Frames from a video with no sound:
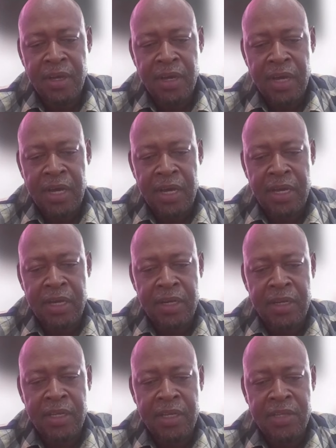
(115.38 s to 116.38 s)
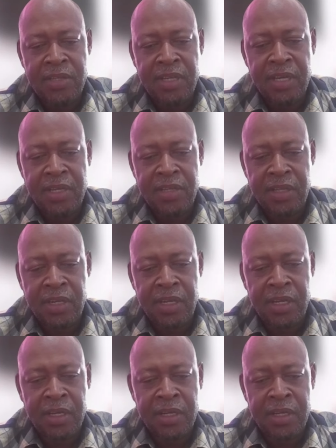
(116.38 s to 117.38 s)
and the
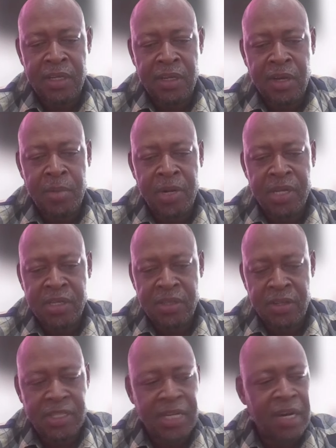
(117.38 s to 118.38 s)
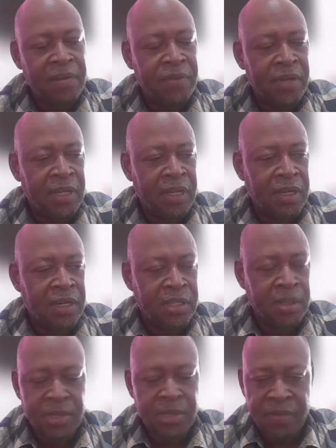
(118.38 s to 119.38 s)
CSC, the Common External Tariff and the
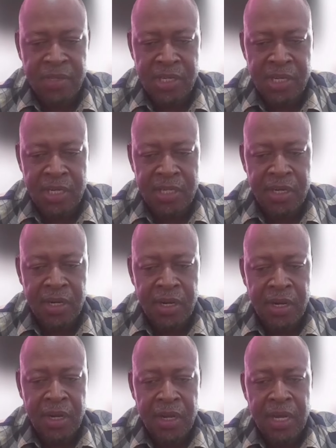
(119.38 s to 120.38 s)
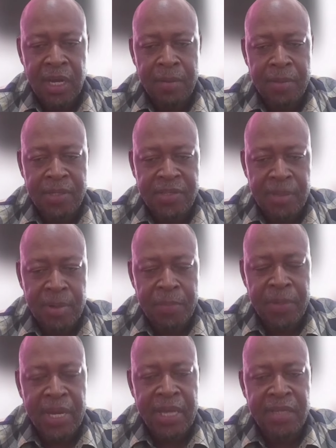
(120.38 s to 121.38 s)
Custom Service Charge. The same
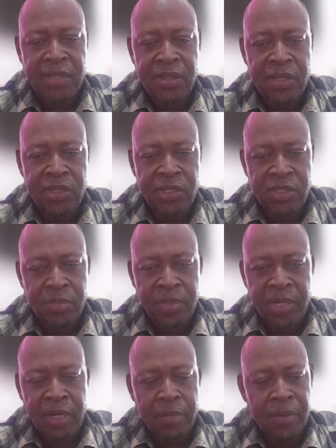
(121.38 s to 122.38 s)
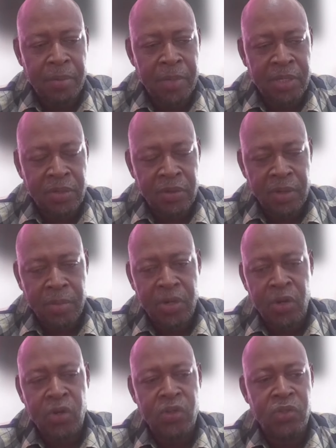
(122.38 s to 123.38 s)
applies not just to building material, but
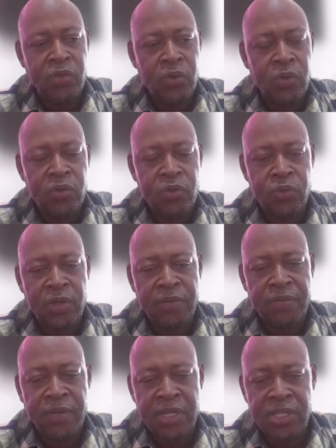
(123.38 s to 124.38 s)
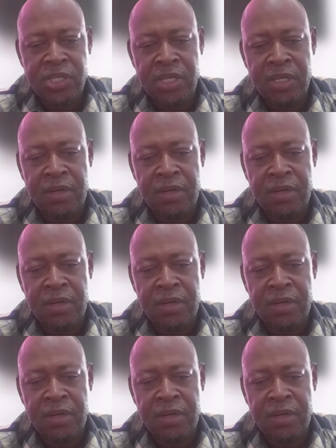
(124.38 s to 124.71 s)
also to your furnishing,